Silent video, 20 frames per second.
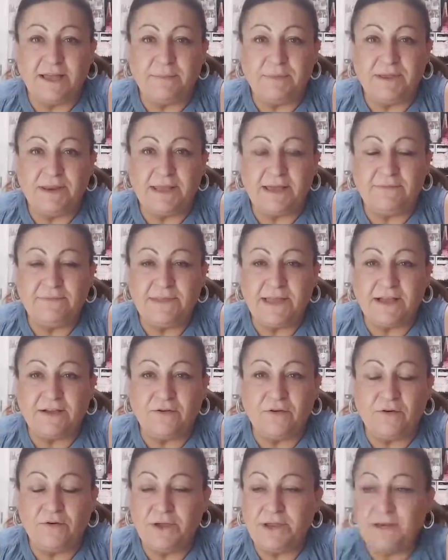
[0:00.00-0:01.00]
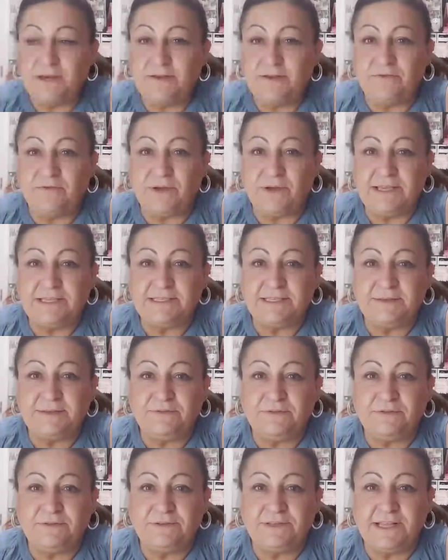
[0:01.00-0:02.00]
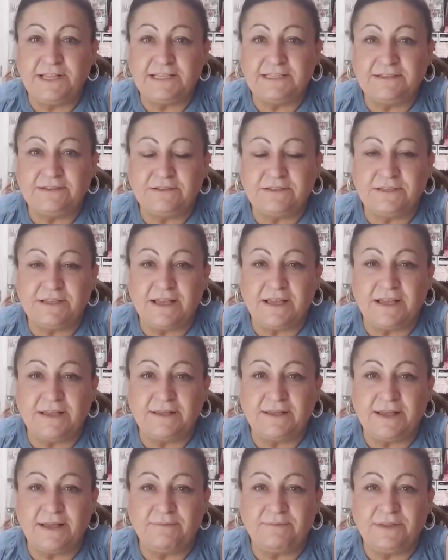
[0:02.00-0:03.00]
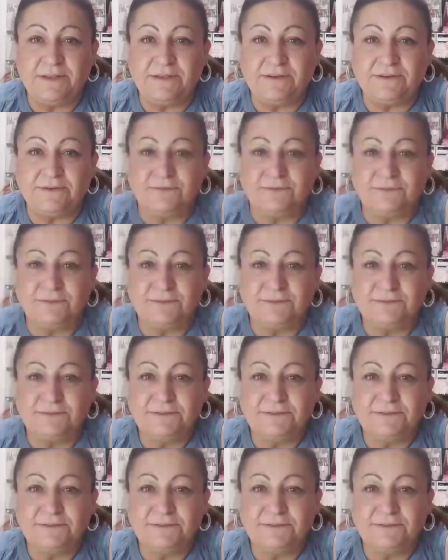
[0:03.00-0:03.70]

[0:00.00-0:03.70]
I mean, I'm not going crazy for this because I'm, you know.